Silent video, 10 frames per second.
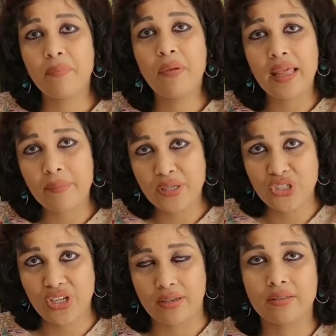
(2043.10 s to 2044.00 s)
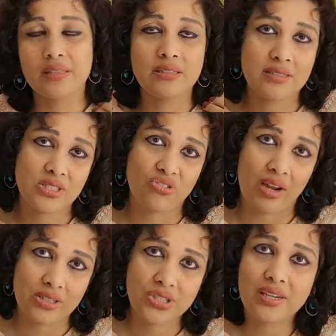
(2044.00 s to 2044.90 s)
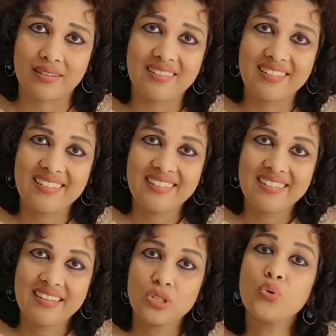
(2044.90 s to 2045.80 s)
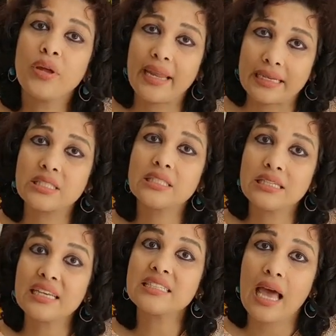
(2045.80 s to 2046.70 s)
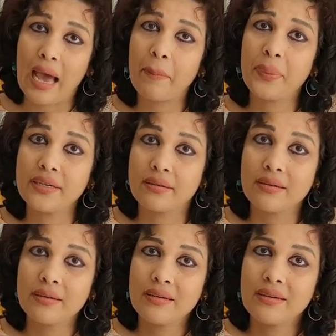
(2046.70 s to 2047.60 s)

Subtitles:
the blemishing, the destruction to an extent has happened.